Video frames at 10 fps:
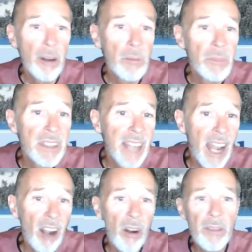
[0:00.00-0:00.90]
from the
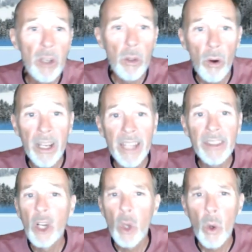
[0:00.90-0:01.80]
terror of the Lord
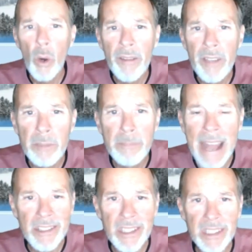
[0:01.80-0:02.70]
and the glory of his
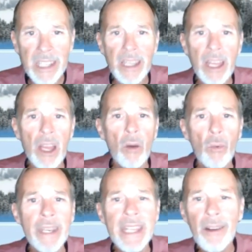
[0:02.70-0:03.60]
majesty,
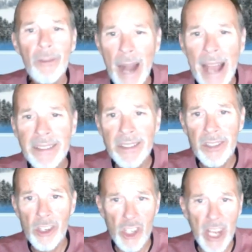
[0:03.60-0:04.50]
when he
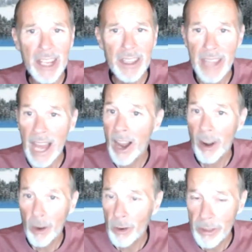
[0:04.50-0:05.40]
arises to shake the
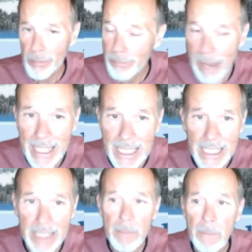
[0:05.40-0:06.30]
earth
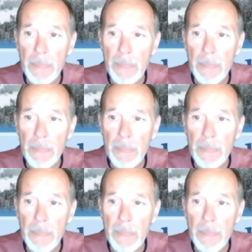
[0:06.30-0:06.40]
mightily.